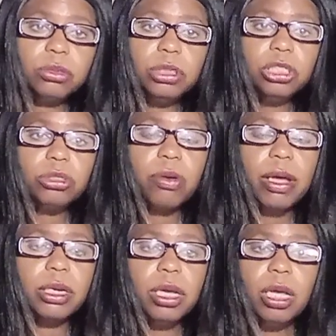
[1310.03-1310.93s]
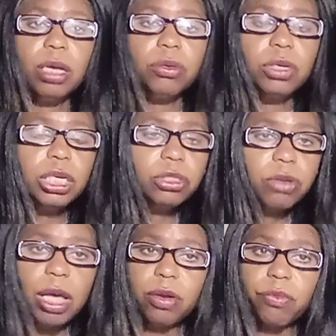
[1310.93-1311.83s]
He
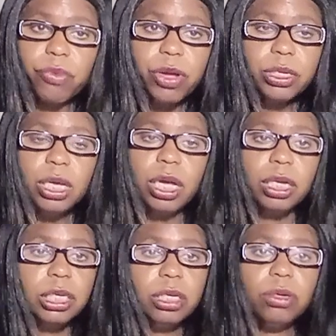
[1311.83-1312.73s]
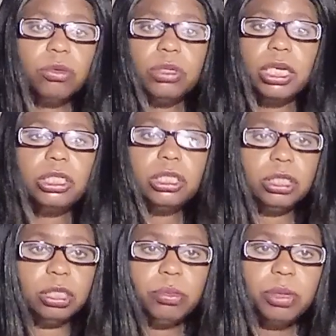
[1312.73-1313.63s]
tried to run, get on that
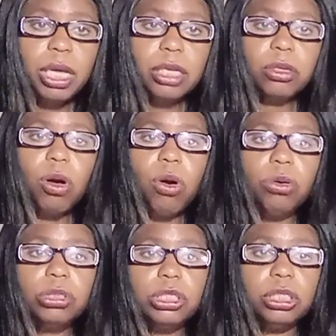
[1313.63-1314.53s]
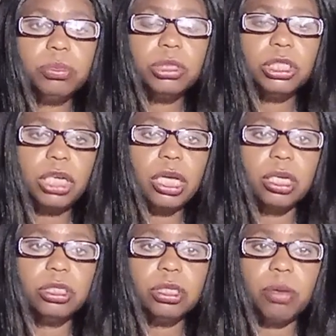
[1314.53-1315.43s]
ship, had the whole ship shaking
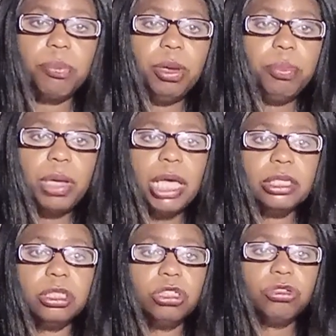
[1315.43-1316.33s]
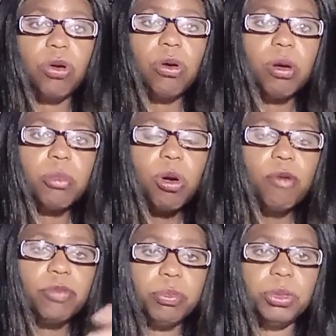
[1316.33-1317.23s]
till the people had to just throw him
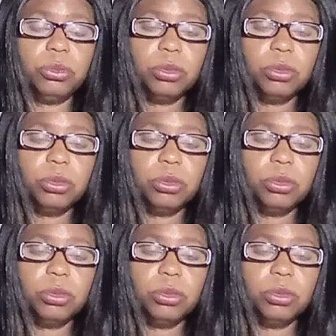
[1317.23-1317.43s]
overboard.